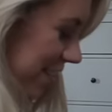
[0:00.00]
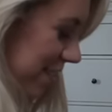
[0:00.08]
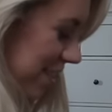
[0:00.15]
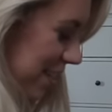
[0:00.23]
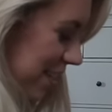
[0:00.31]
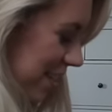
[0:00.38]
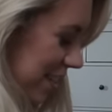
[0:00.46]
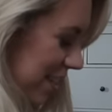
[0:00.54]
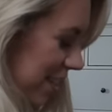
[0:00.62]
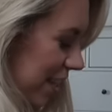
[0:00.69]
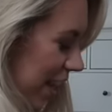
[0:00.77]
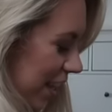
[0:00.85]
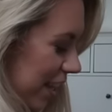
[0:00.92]
out
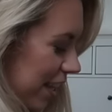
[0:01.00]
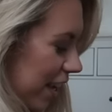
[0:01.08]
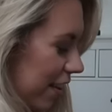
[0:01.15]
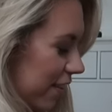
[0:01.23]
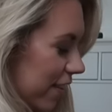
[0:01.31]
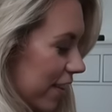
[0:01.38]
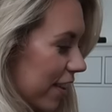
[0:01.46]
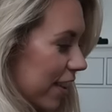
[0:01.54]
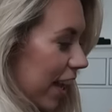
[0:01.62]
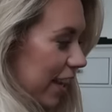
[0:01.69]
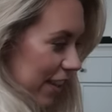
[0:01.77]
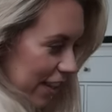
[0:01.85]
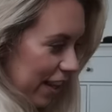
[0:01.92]
thank you
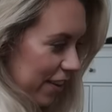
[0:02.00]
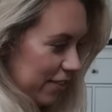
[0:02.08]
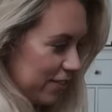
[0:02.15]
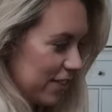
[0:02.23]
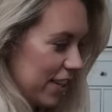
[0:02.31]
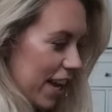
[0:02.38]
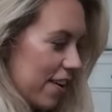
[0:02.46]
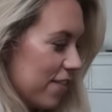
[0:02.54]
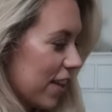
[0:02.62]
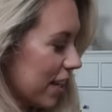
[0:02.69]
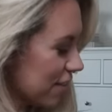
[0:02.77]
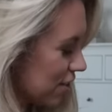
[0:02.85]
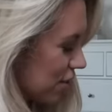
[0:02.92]
thank you yeah
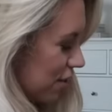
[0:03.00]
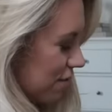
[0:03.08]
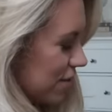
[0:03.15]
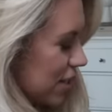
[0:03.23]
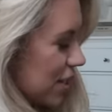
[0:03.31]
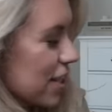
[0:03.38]
that's not for